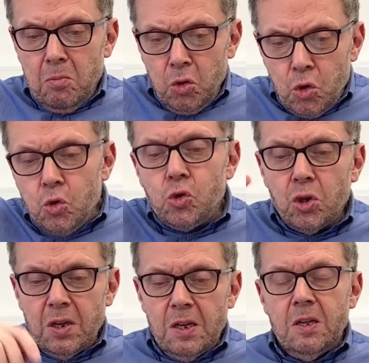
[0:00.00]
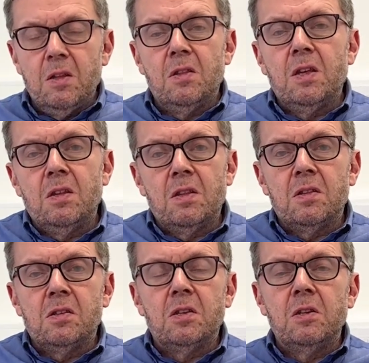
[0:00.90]
Usually,
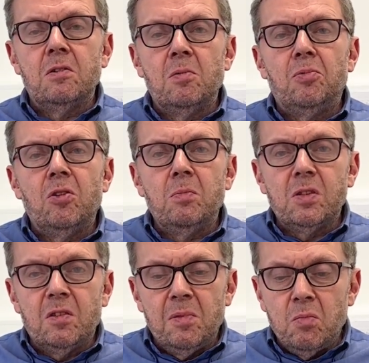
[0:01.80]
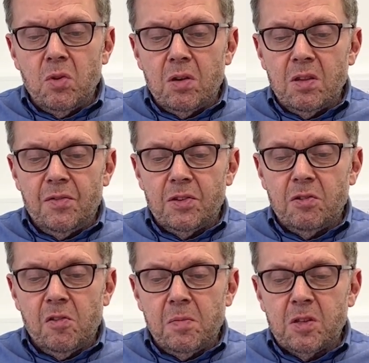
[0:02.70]
the senior employee must have been working there for
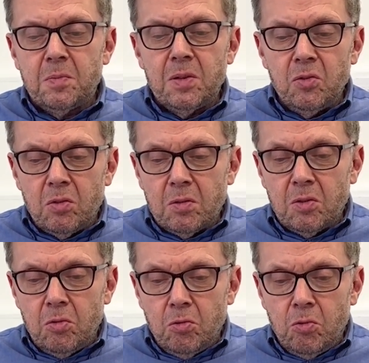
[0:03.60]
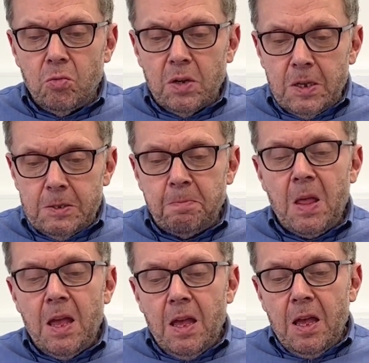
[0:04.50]
12 months, but not always.
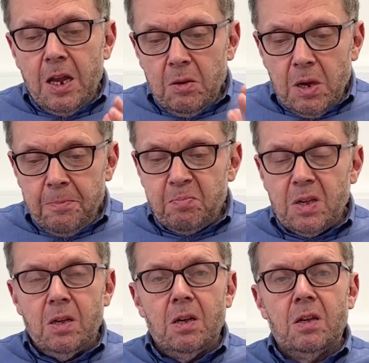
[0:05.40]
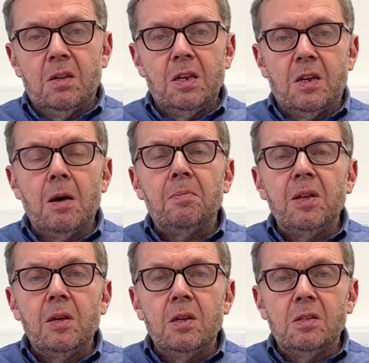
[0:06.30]
Anyway, the
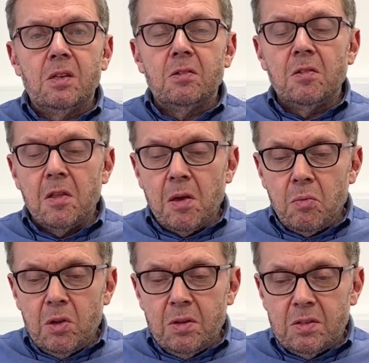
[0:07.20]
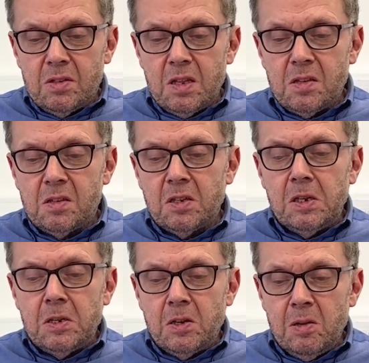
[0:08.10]
company decided that they would like to send the
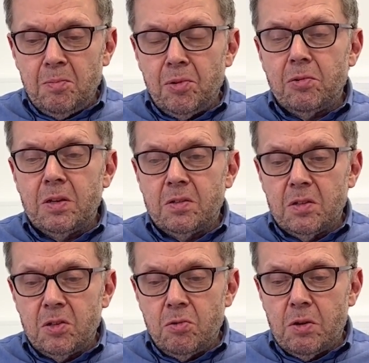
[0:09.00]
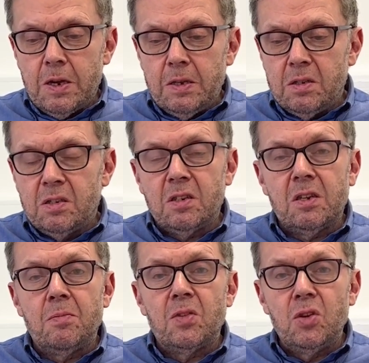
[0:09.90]
senior employee to the UK to set
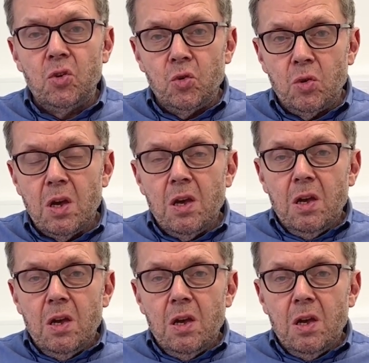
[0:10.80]
up the new